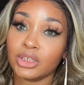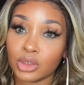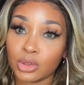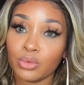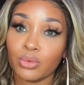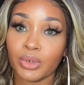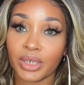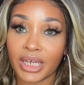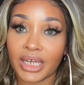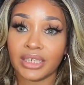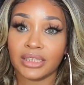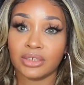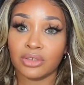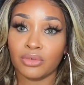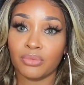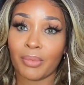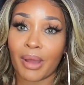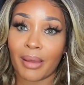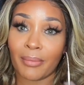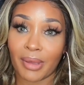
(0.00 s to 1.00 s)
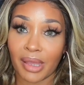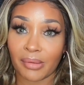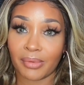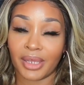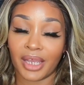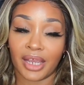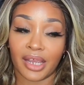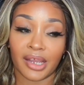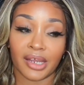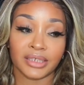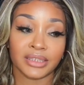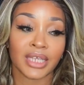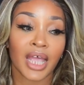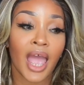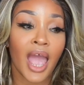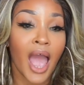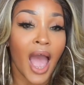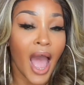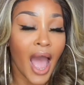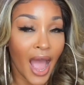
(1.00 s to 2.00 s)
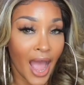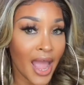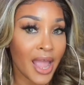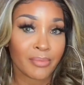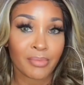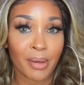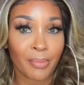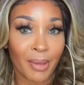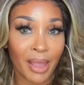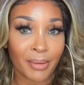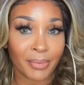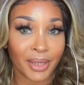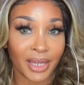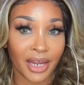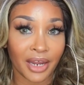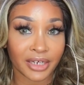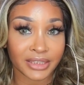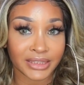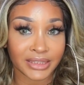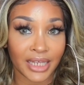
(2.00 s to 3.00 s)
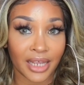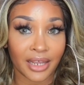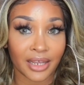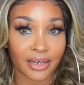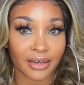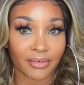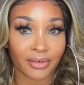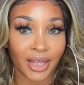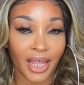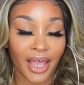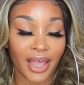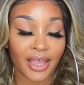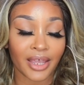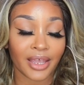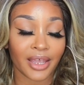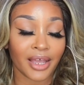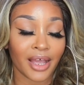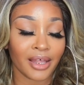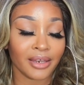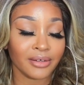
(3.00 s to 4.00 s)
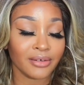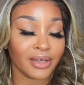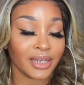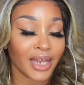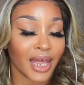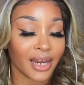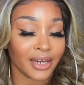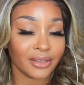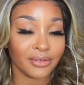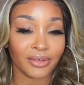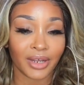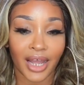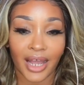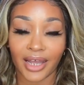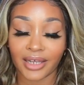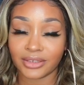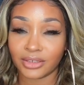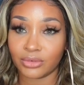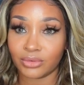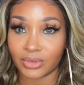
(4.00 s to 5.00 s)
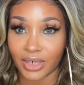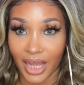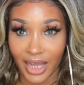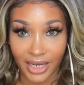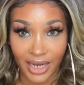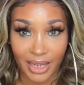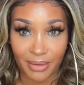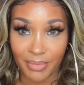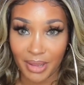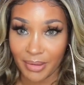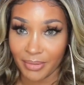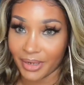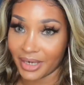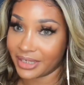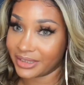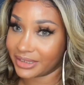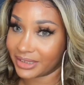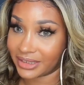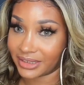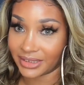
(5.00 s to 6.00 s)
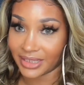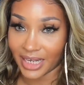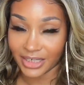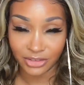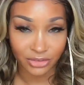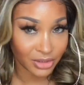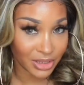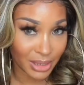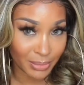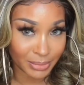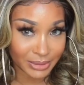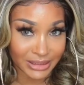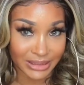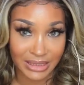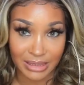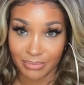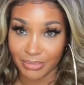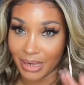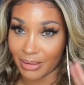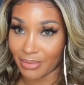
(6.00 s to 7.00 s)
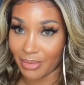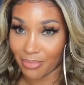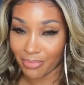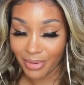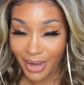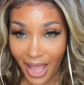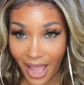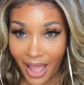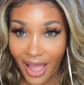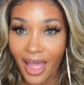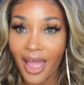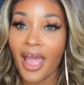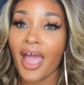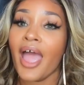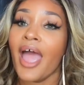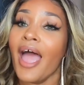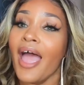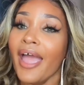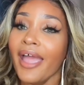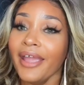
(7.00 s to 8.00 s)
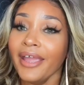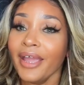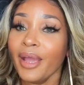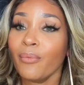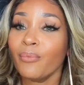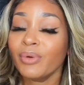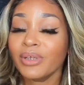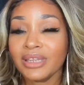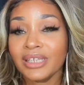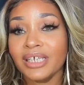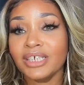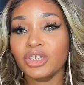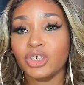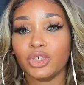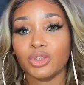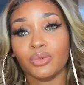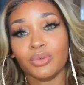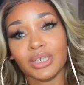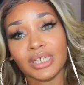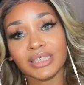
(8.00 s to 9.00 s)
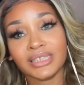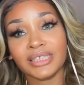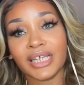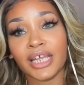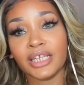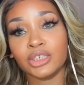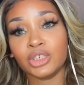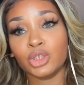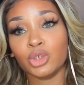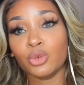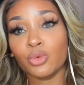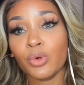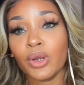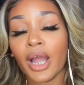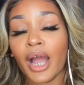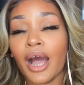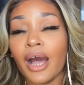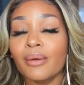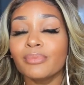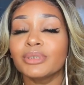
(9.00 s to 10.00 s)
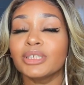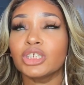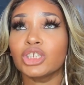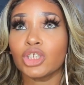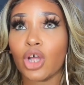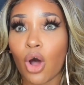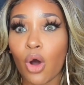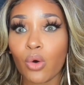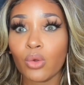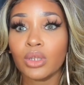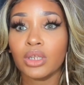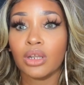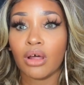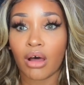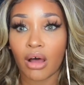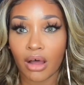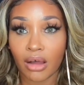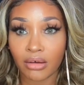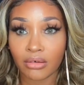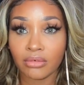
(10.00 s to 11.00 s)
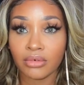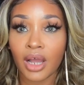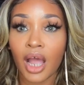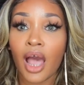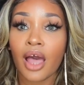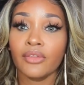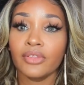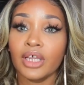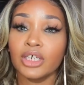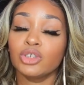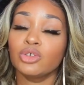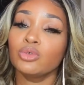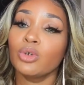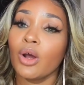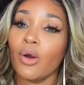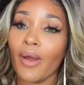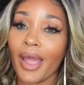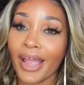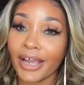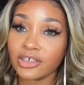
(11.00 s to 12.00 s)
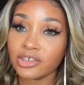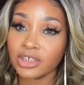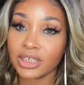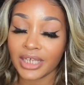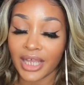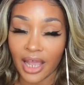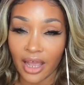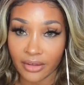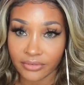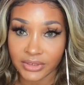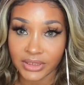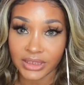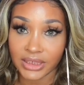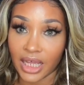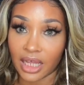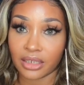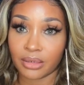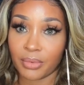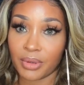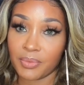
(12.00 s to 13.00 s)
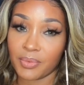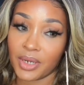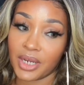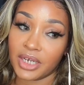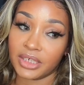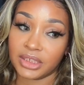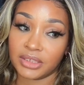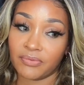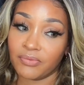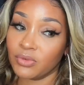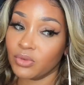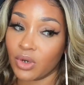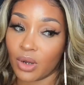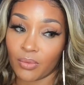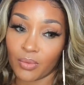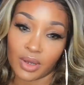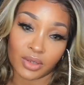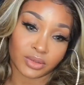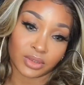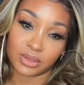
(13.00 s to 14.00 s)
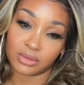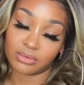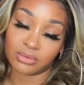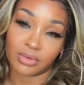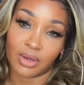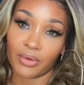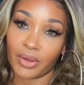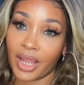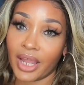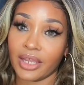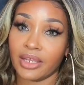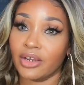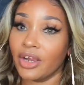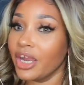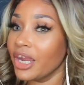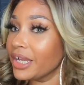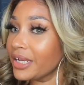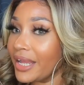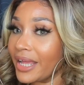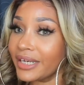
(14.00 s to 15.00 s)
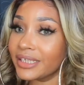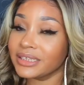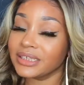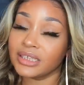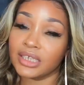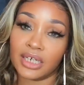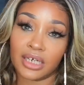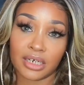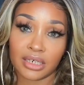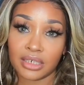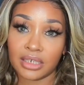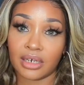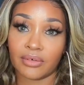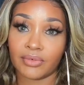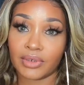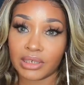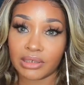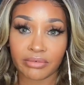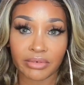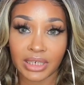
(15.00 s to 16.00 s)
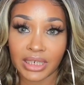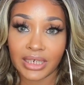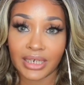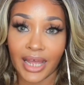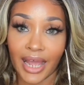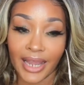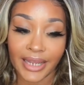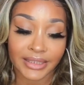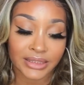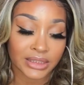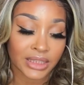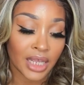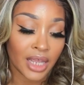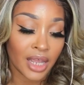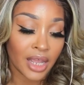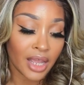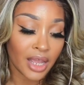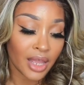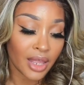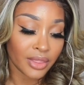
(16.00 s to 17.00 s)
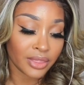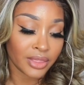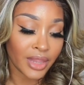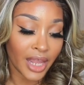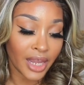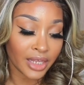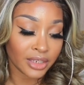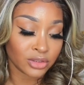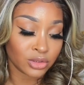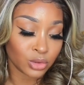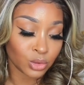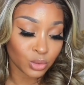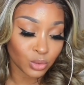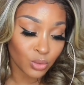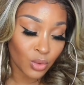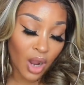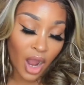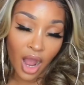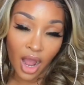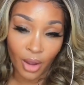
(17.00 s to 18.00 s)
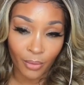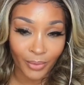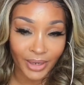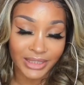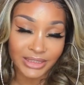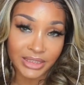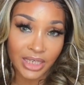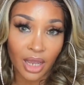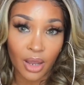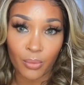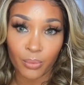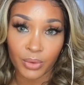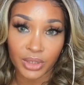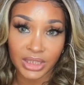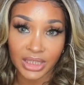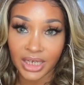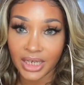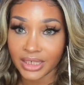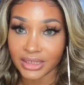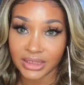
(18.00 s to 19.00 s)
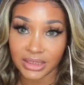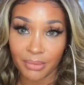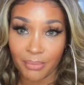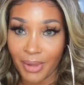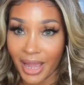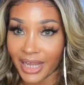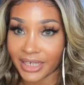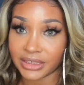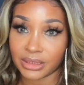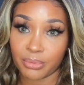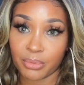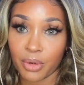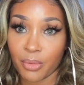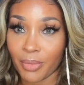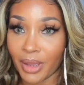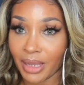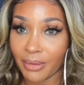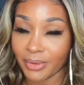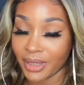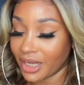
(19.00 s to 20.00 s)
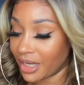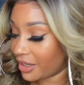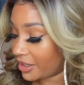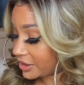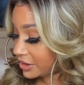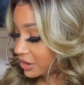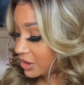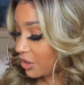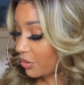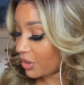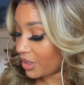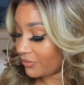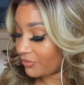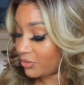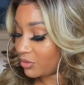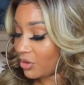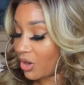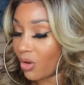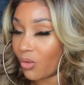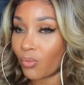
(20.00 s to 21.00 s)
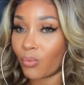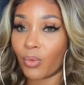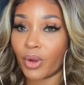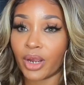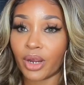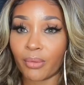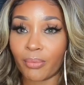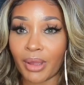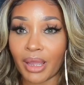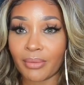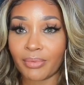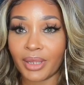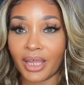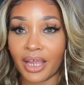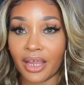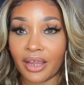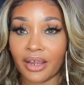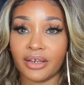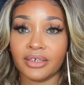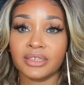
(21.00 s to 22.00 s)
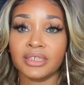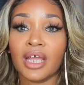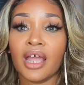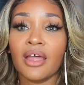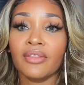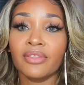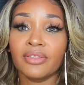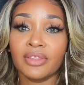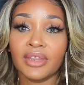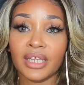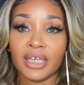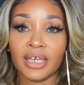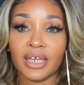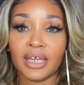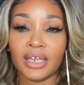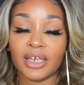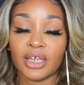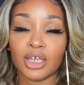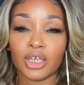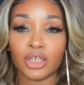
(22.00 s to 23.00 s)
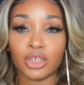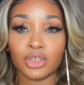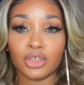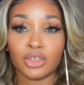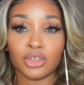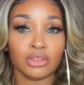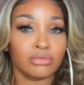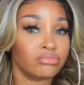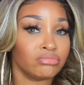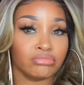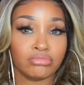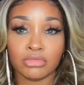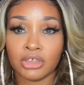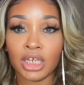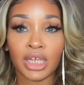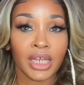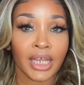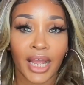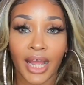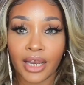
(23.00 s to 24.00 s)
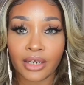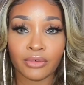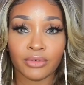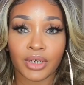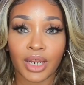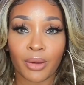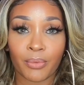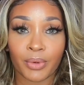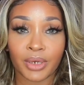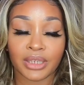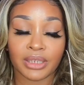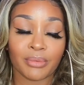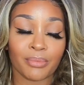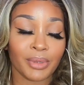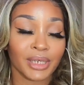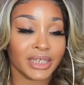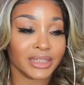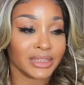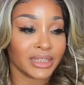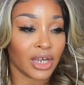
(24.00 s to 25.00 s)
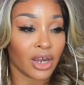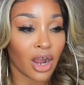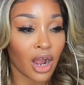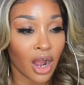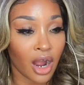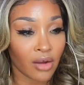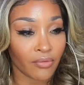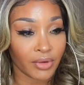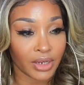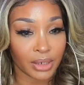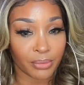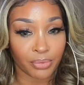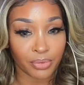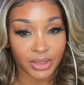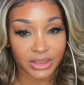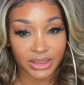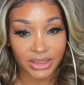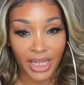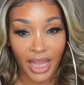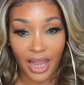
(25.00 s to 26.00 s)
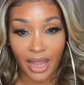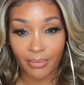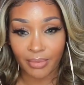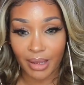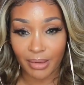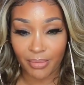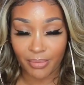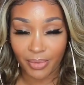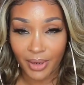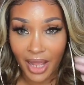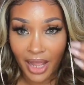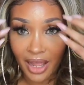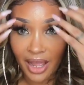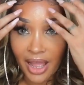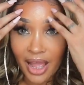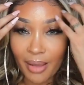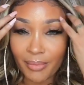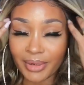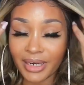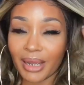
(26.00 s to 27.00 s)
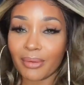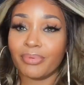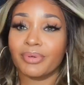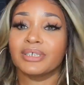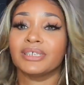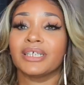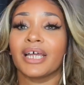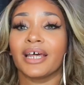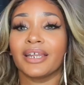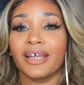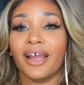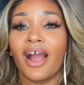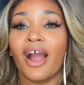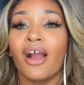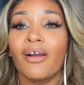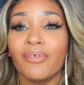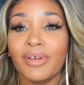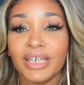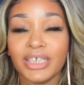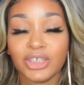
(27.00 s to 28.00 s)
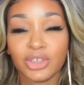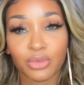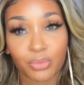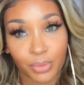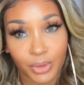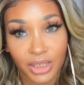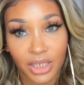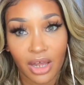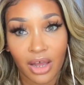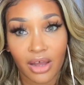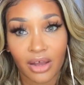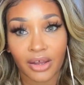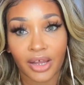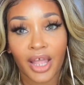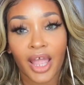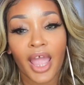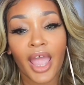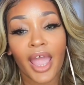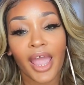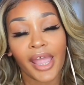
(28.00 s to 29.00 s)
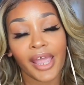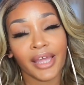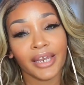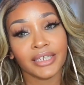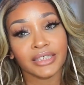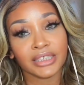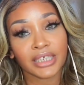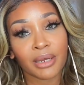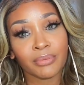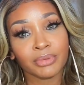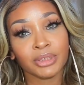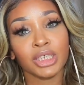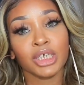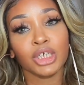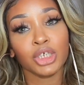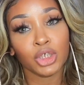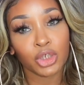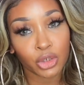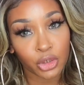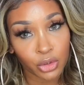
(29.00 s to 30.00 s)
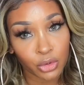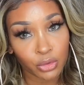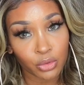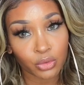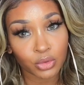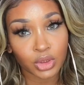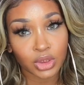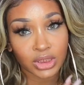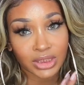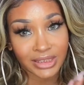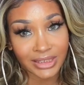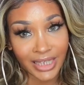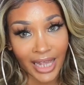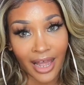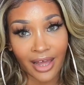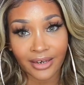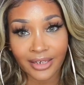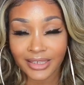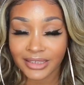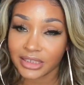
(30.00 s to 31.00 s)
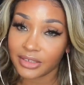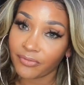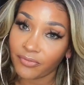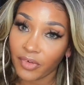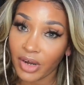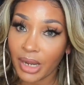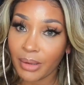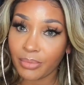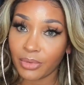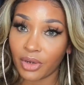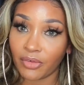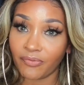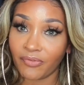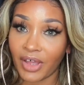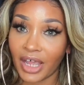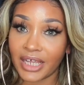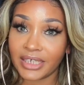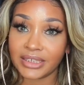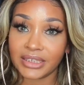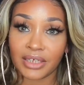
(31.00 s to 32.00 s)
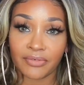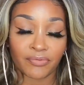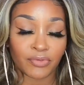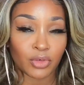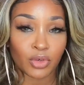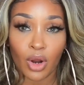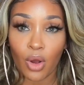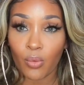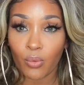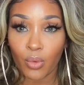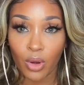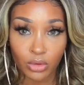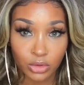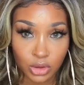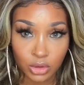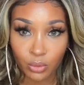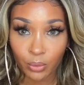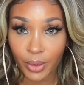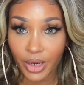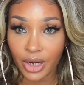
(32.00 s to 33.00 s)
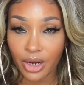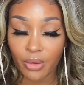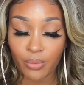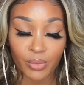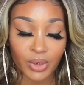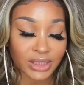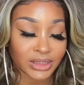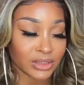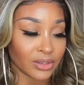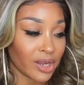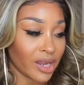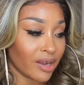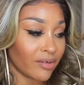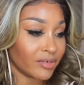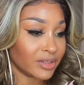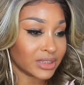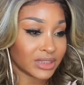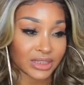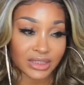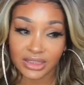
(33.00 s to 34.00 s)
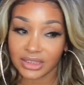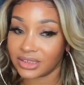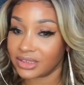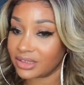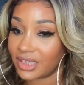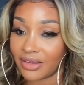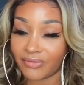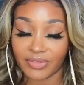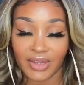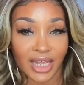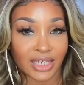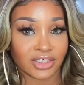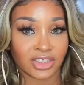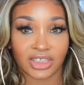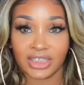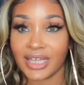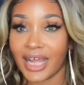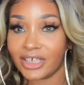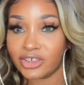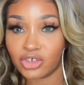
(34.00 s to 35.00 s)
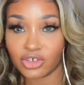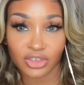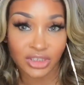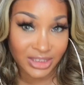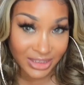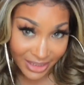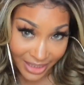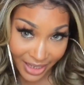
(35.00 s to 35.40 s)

to get to my baby hairs. I am a baby hair stand, okay? I know a lot of you guys do not like baby hairs. It's not your cup of tea, blah, blah, blah. And with these units, they do come so long that you don't actually have to style the baby hairs if you don't want to, okay? Your hairline is still going to look really, really nice they do always come with customizable baby hairs. So if you don't wear baby hairs, then you ain't gotta do nothing with them because they're already pre-styled, blah, blah. I mean, not pre-styled, they're already super long. And it's up to you to style it to frame your face. If you don't want to wear them whatsoever, if that's just not your thing,